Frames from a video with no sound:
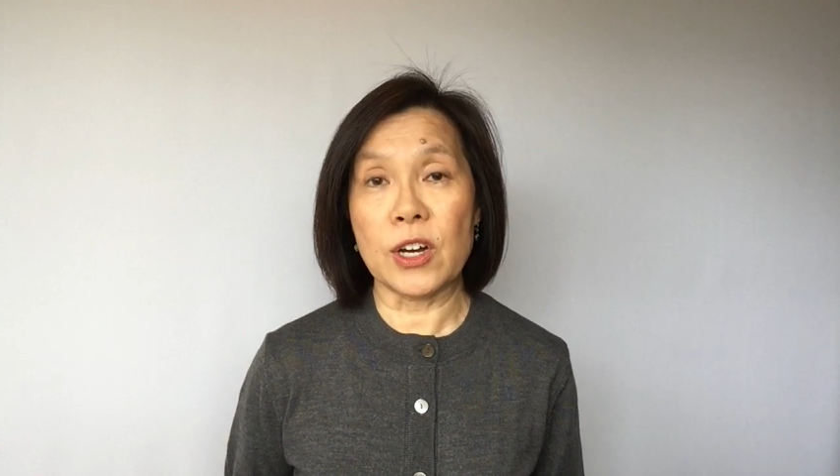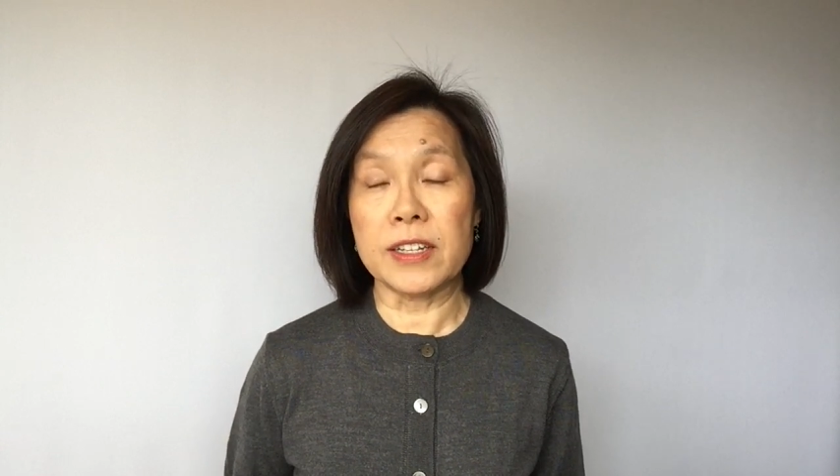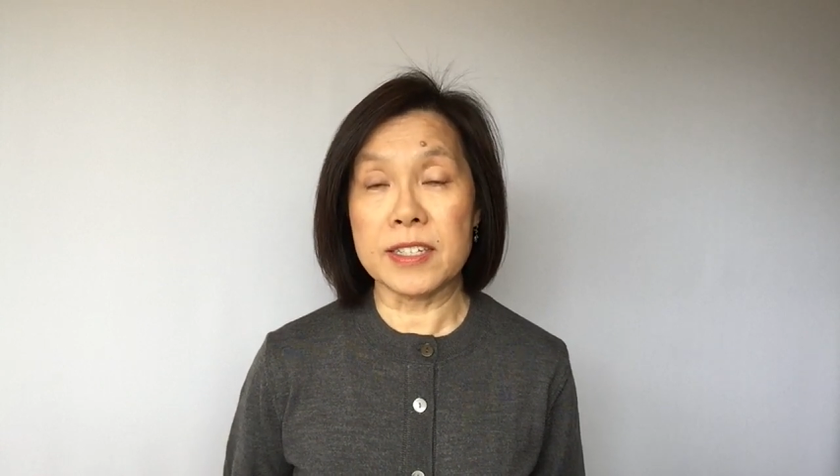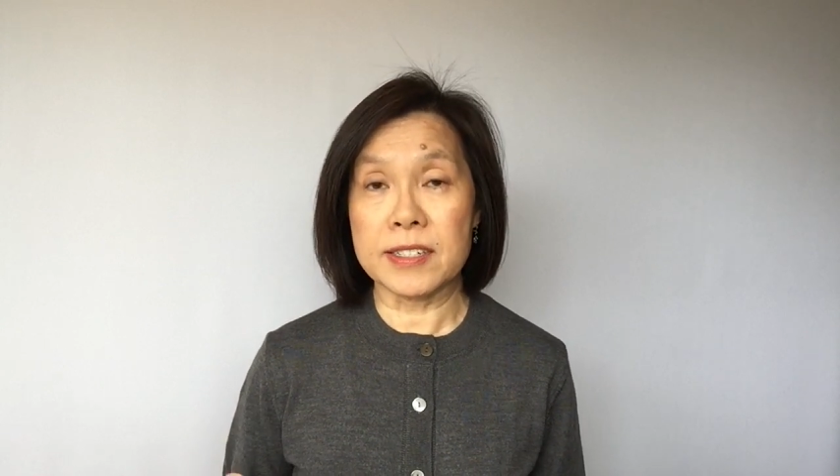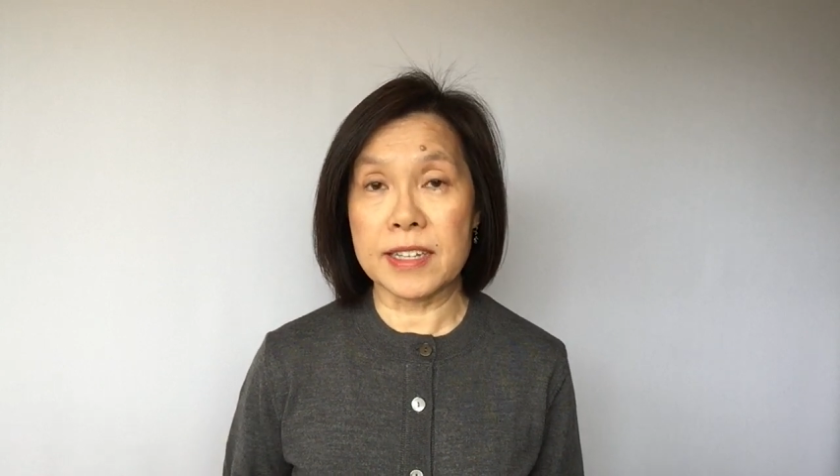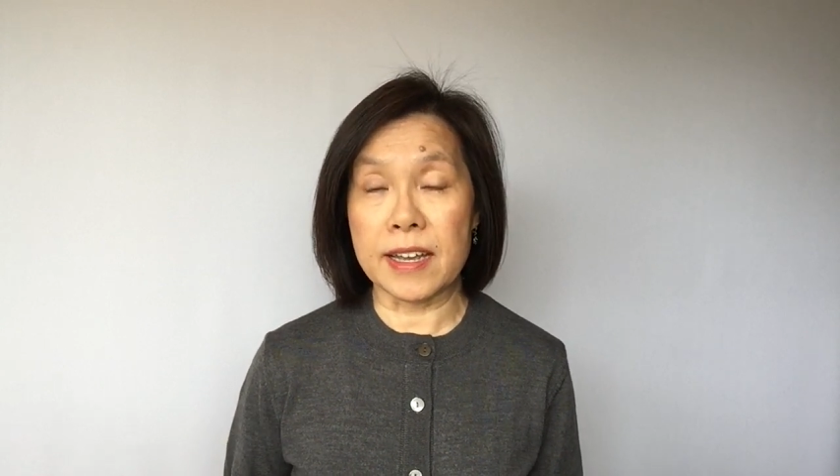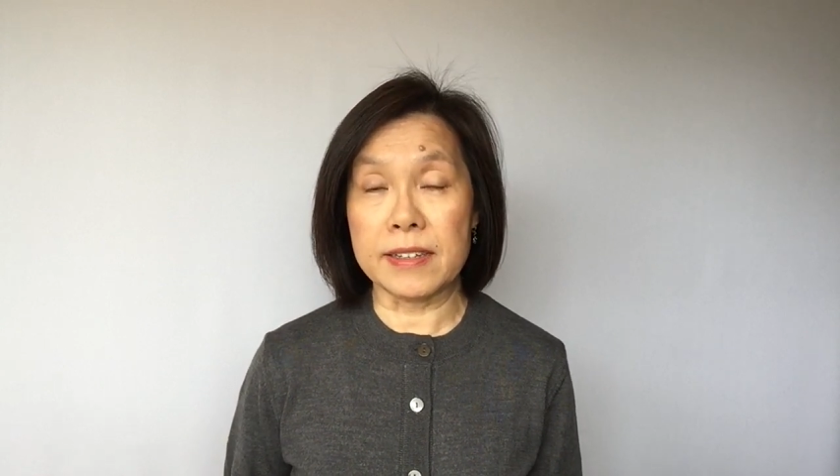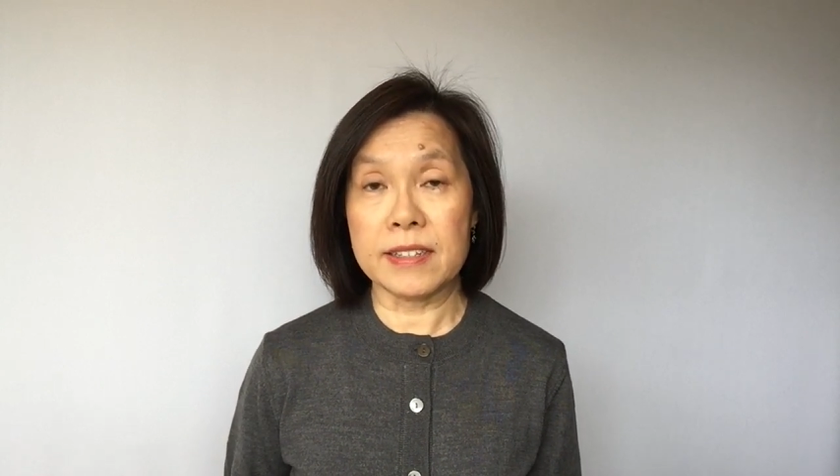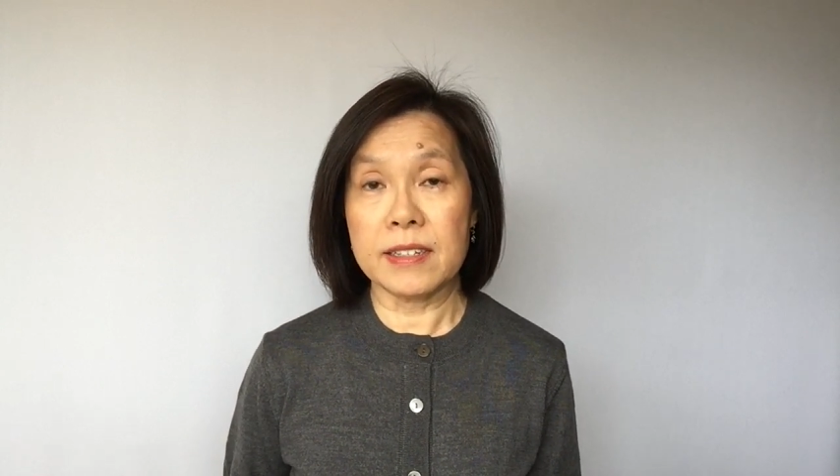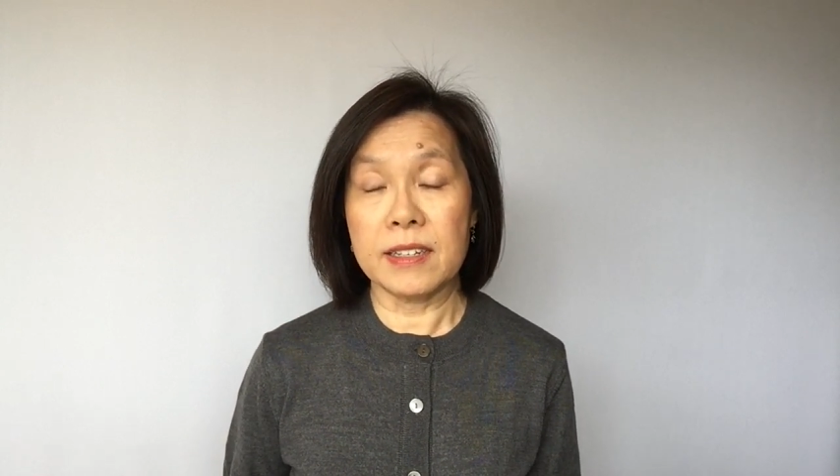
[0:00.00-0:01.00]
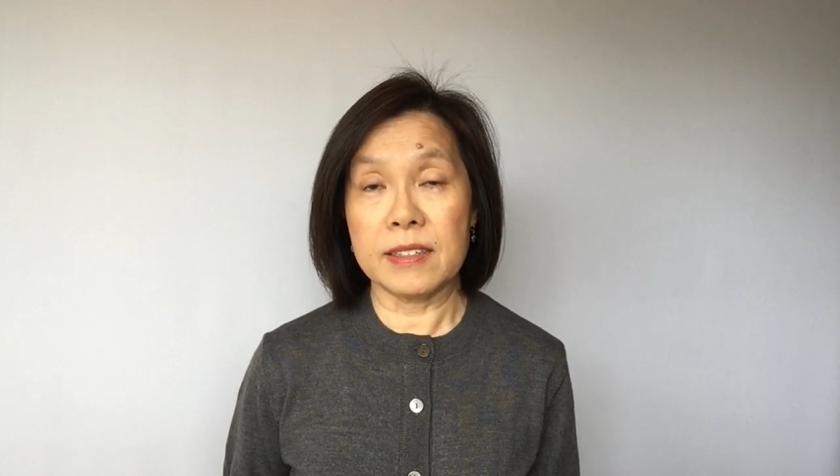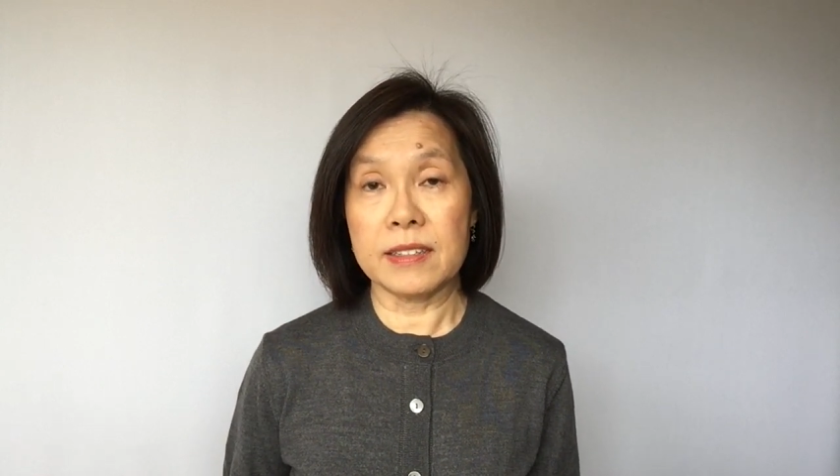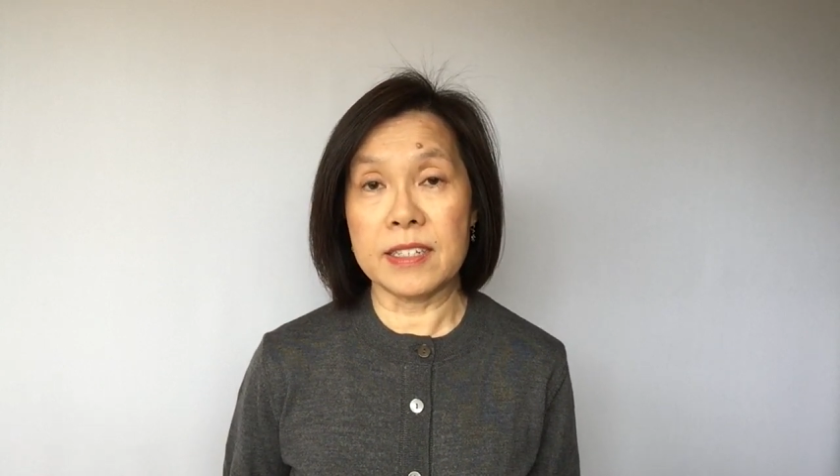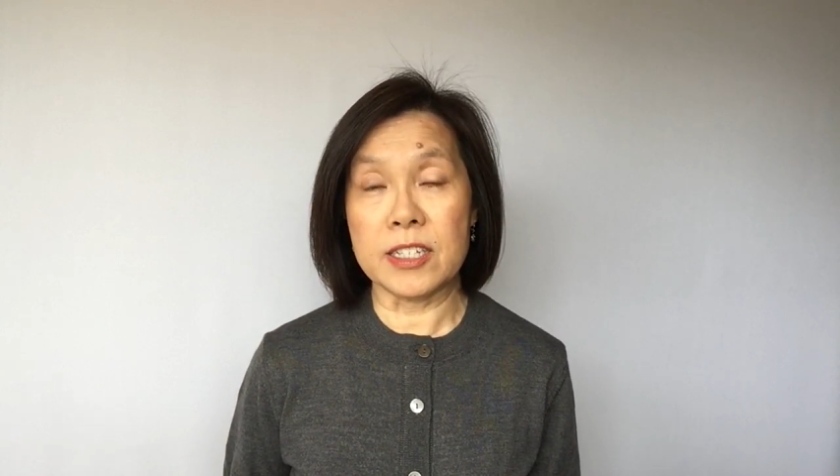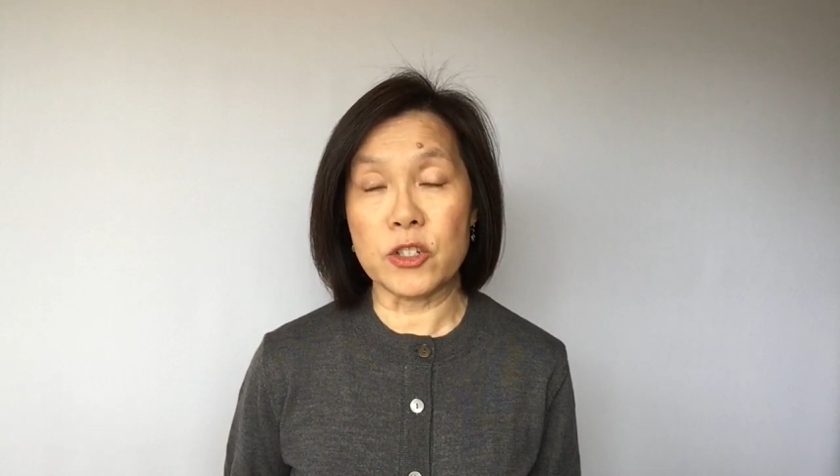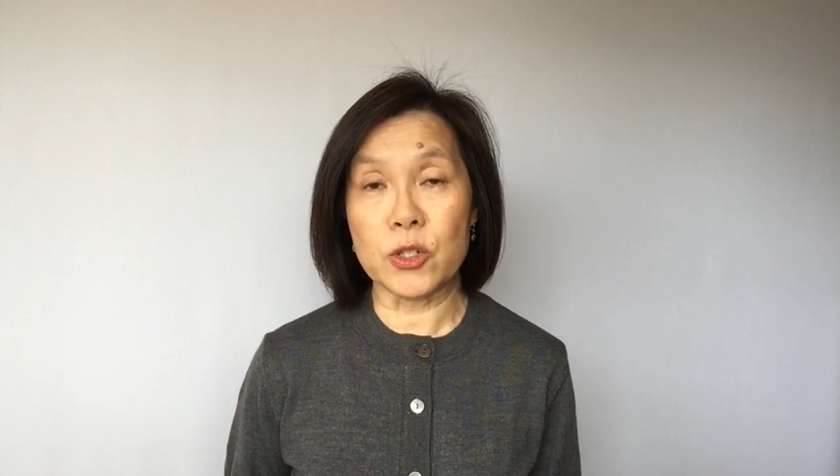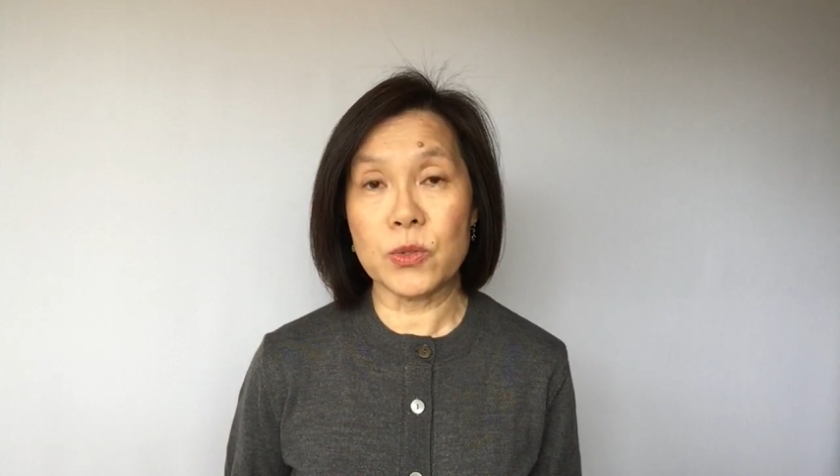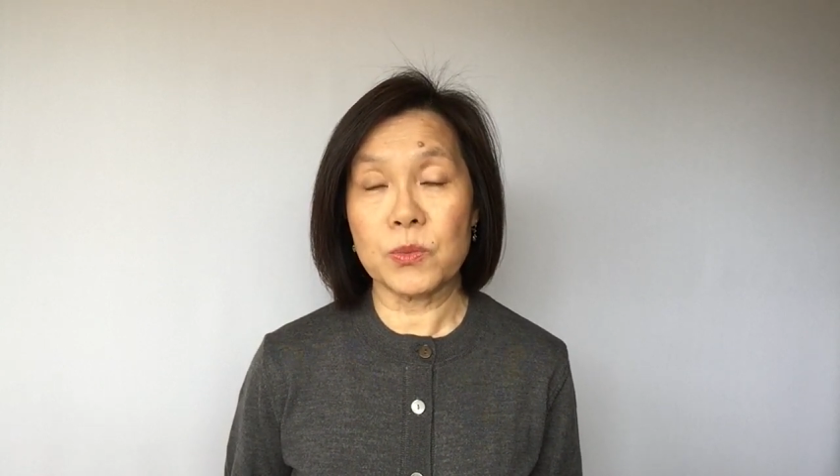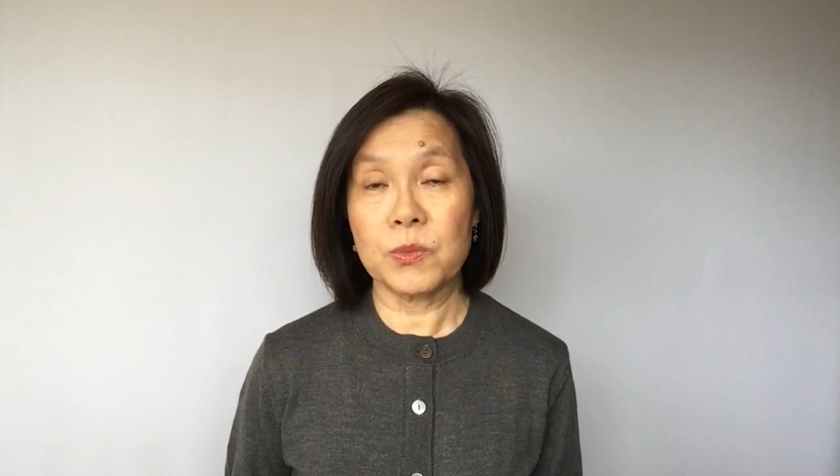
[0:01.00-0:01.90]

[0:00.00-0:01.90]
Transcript: understand the issue,